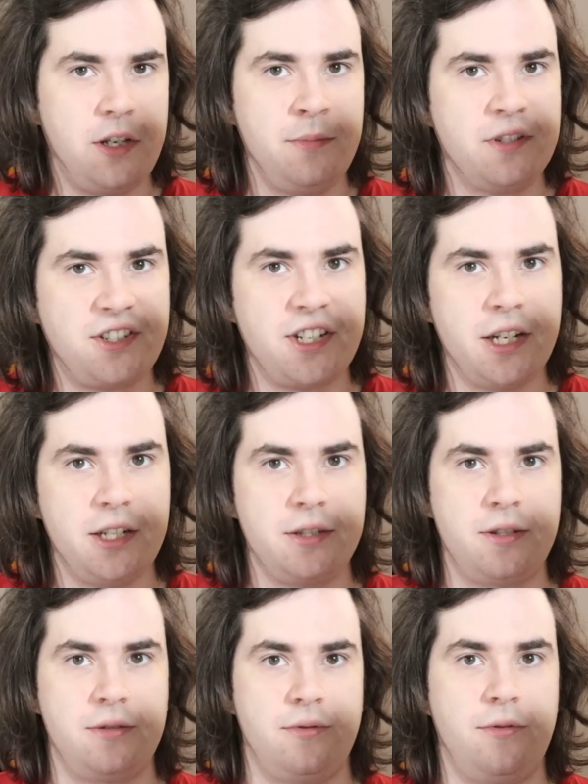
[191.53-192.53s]

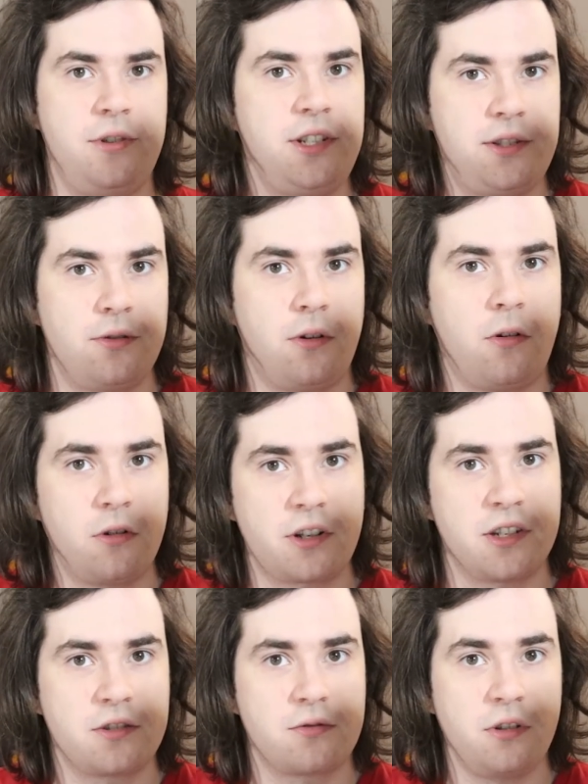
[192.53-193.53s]
imitate these
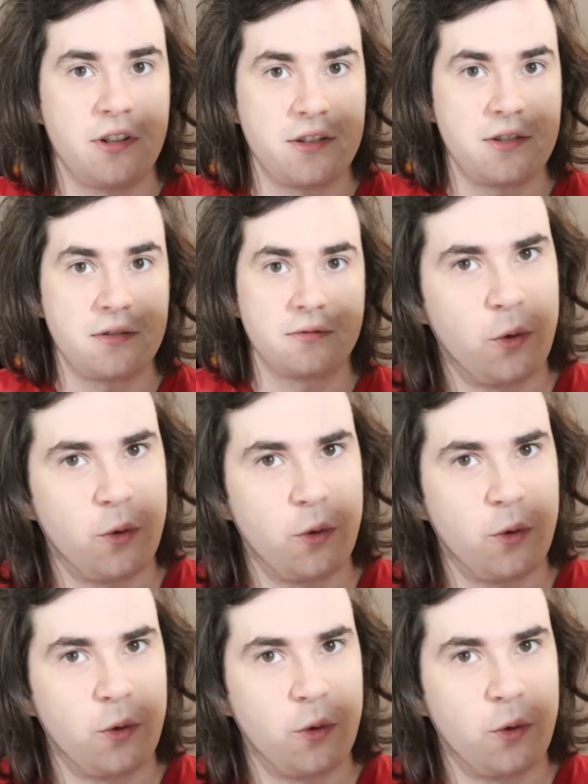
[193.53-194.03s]
orchestral hits,